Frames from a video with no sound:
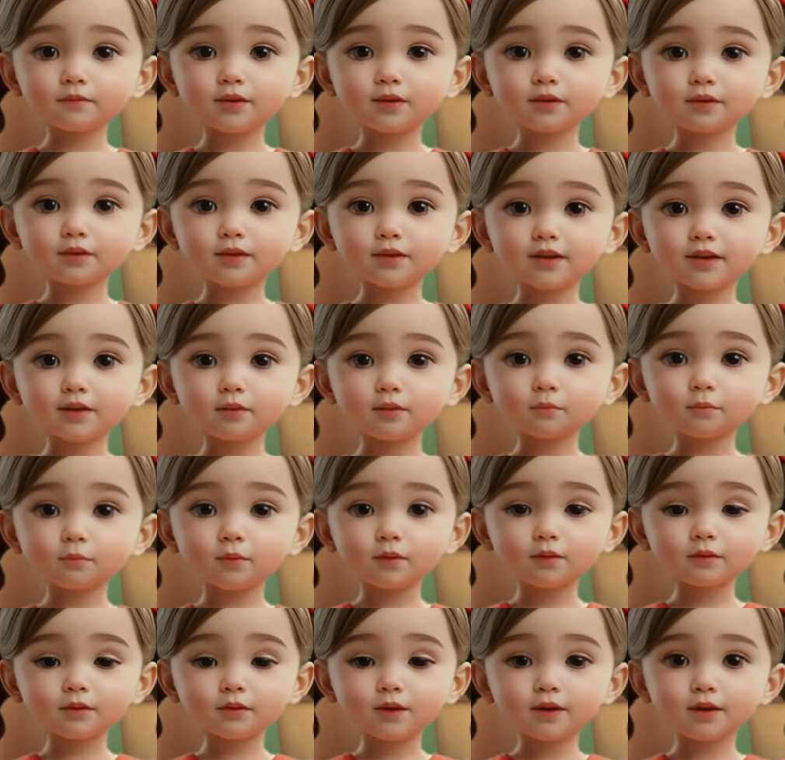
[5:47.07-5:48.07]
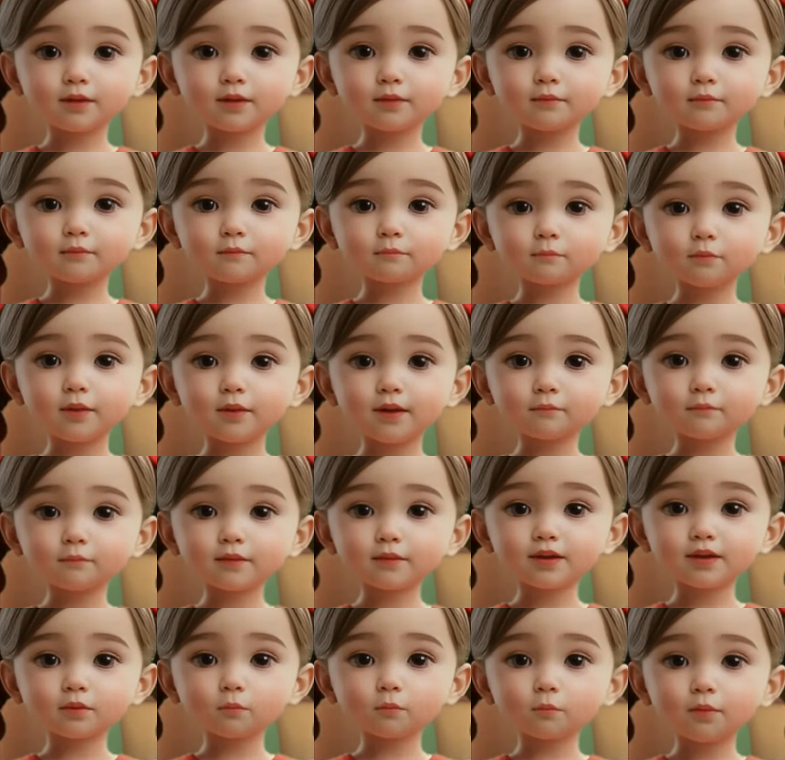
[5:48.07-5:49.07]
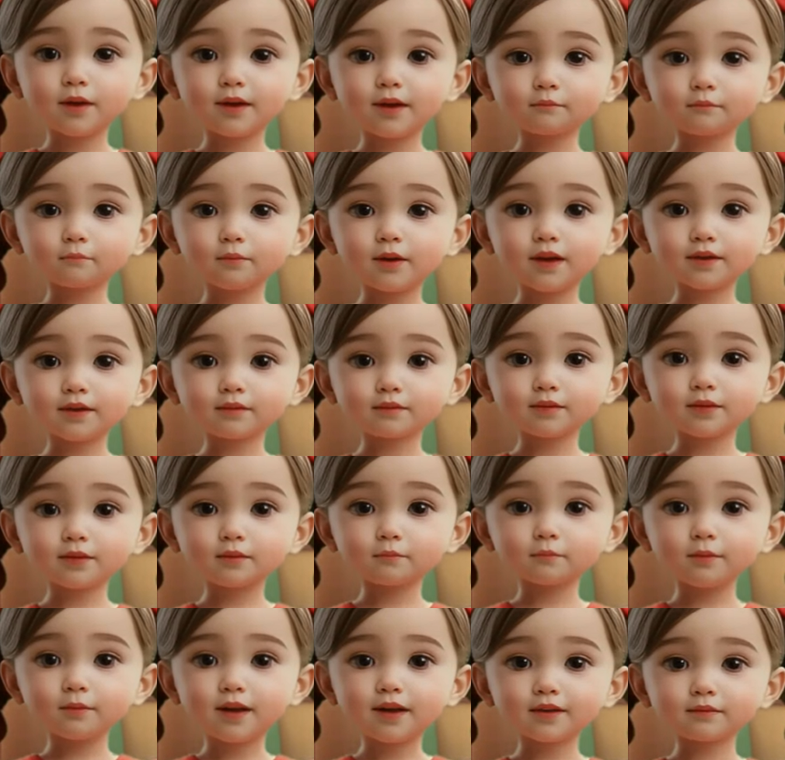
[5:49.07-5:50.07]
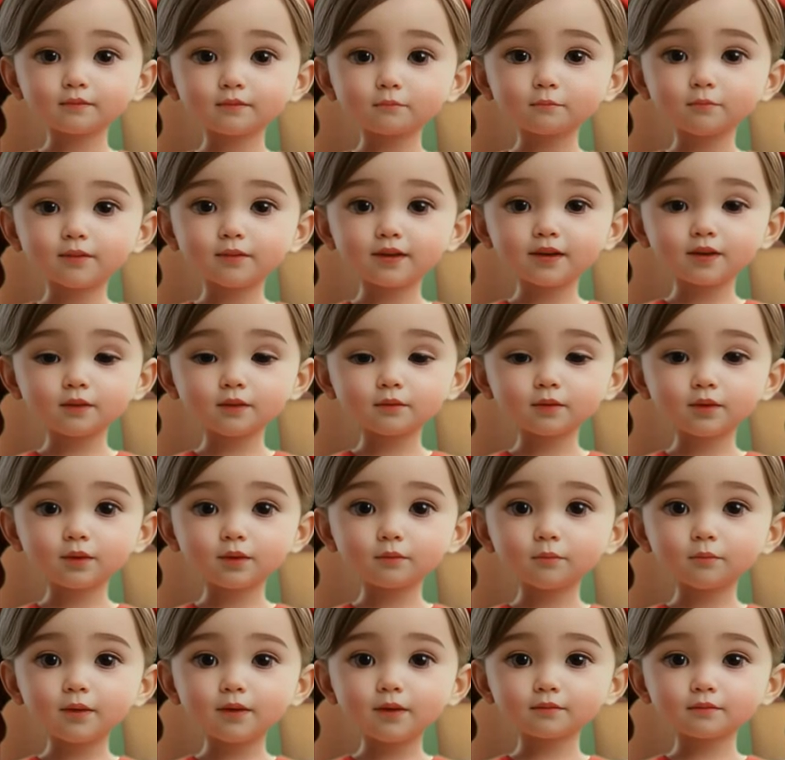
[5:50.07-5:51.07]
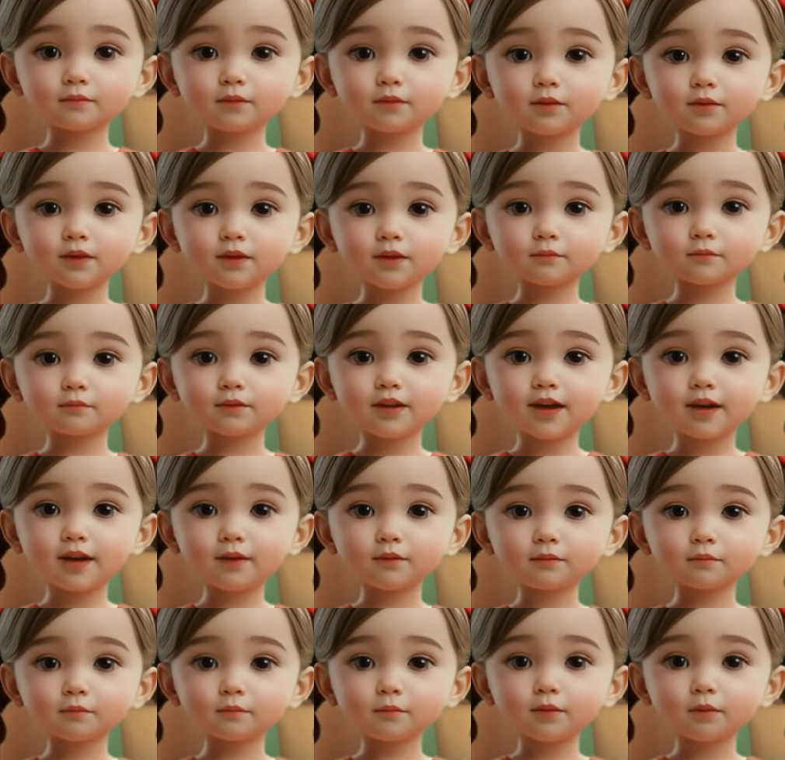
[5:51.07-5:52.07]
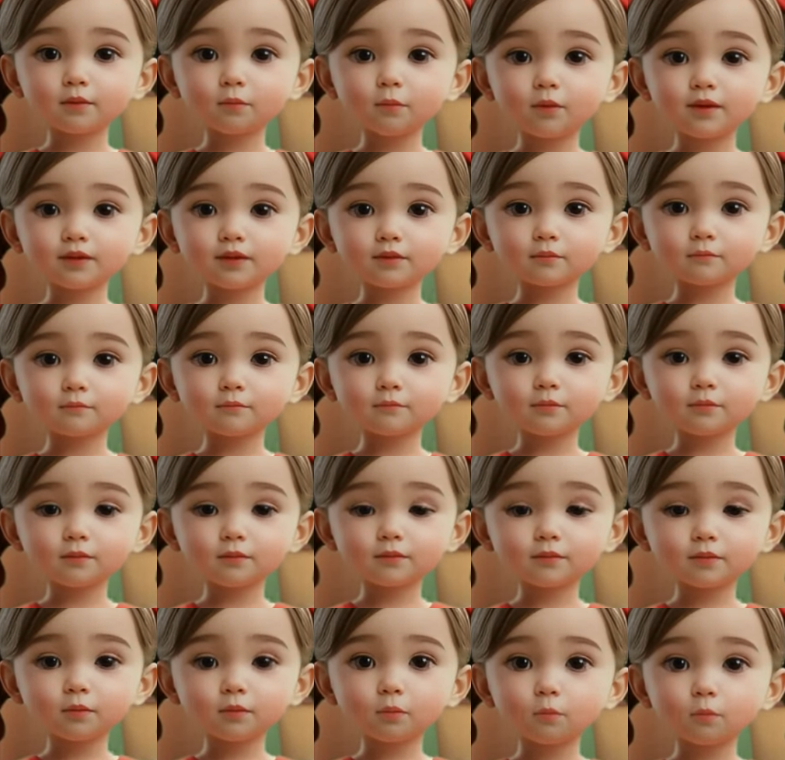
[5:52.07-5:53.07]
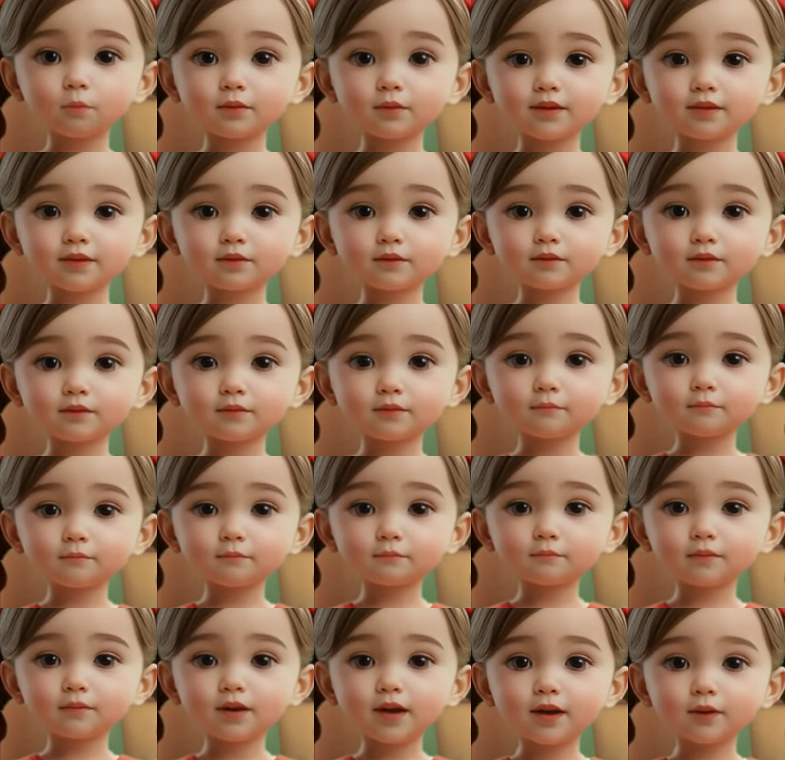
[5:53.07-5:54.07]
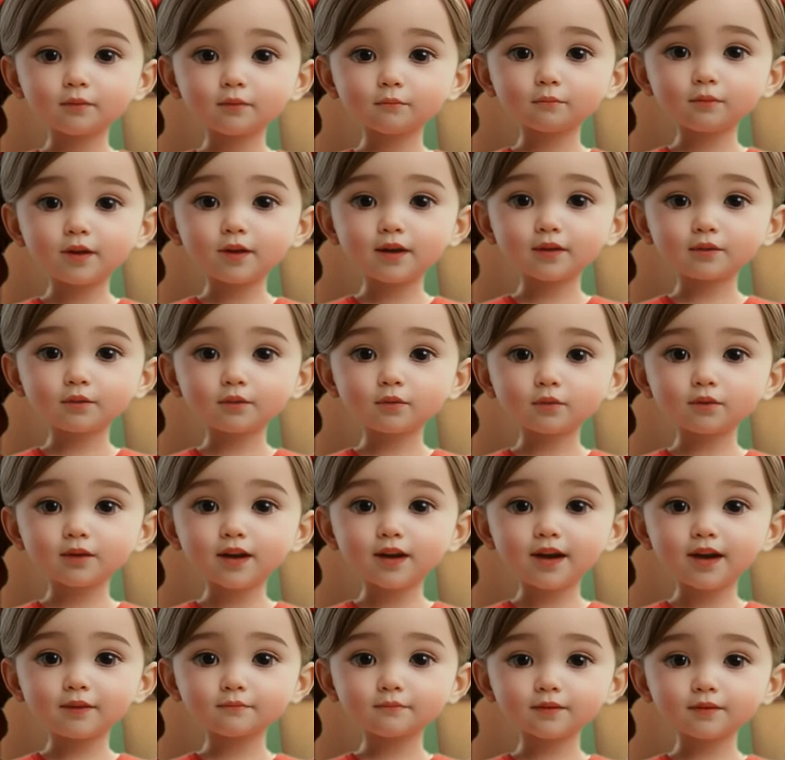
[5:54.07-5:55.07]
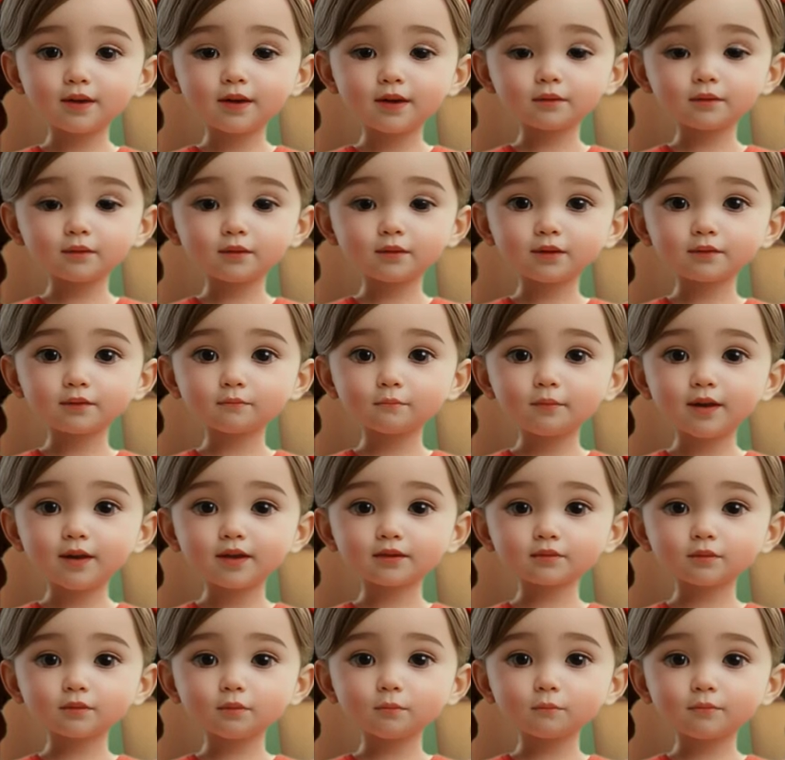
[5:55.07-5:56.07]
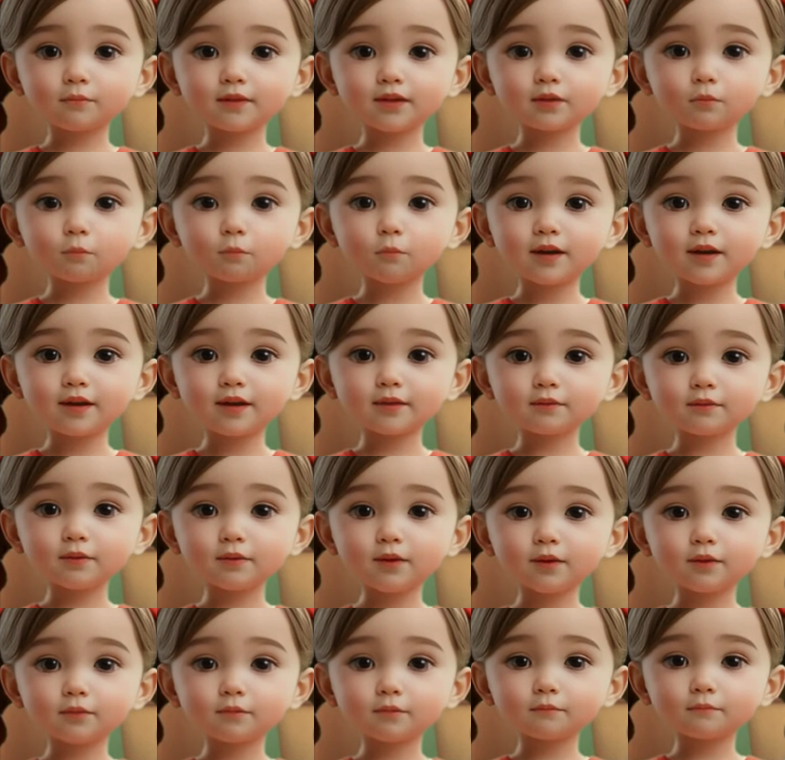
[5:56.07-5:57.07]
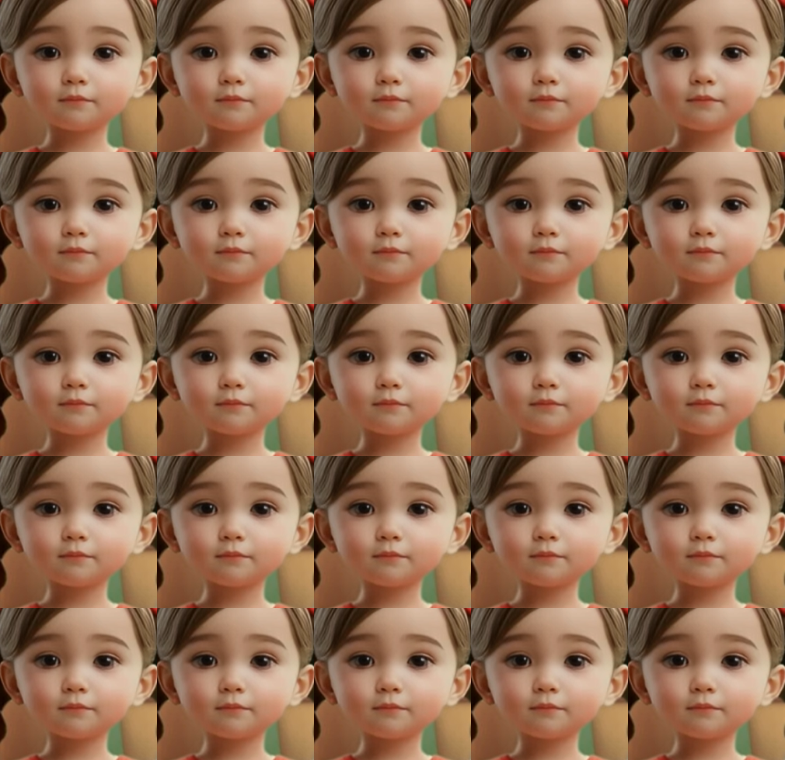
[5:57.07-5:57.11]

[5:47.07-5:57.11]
In conclusion, my big grandma is the best because she loves me and tells me wonderful stories. I am lucky to have such a special big grandma.